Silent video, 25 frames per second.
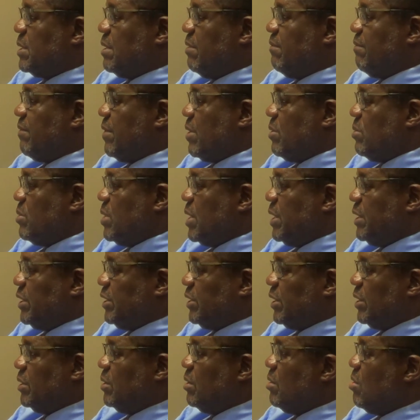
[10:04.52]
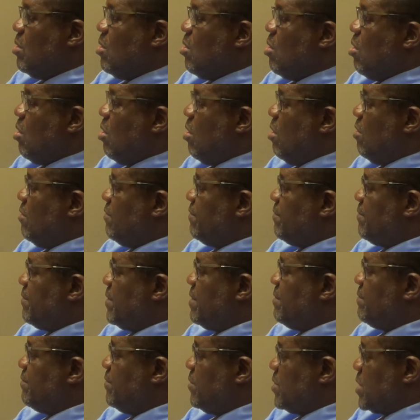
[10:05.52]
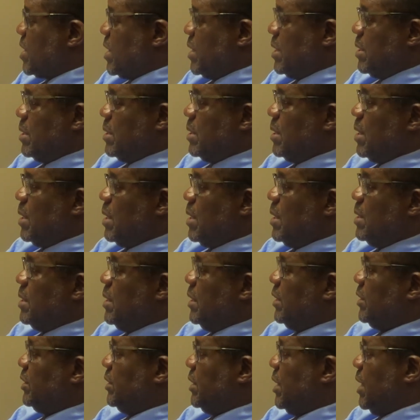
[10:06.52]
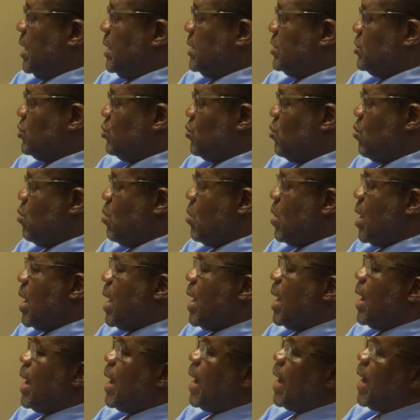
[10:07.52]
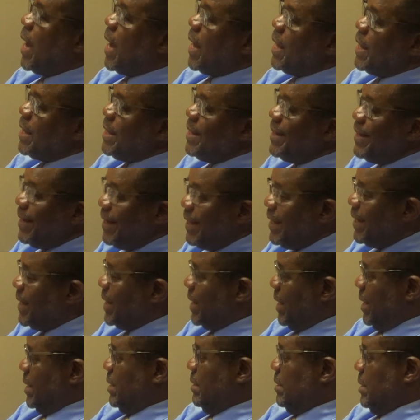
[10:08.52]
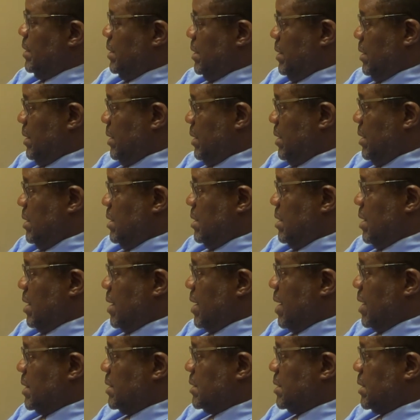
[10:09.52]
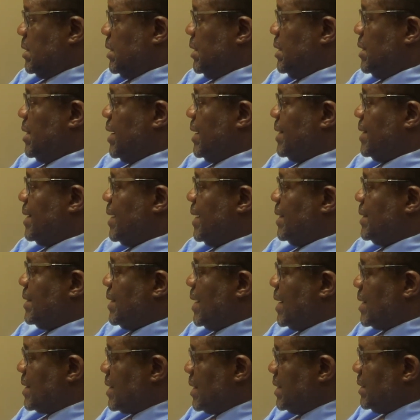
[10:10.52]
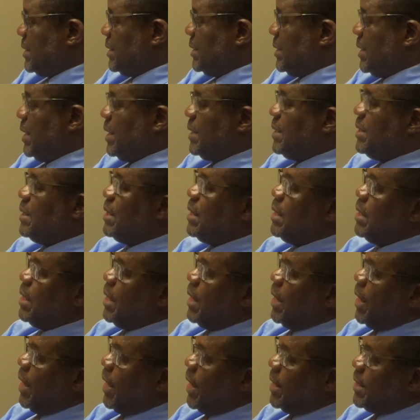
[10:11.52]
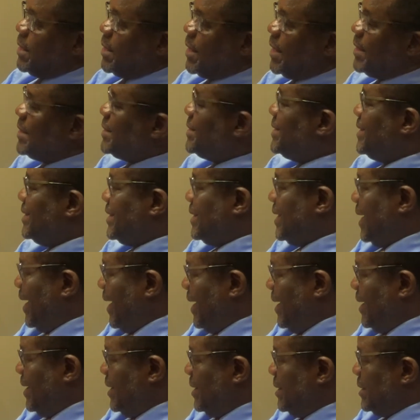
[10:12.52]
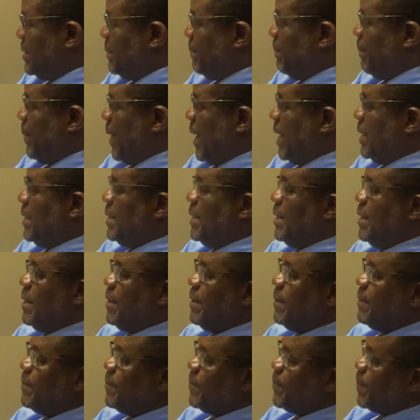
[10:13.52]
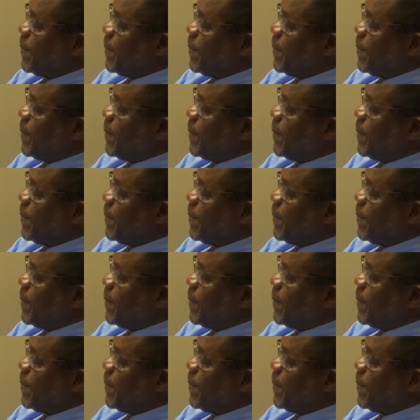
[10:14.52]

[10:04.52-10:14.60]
the violation of foreign nationals who are illegally in the country, that get arrested and get detained pending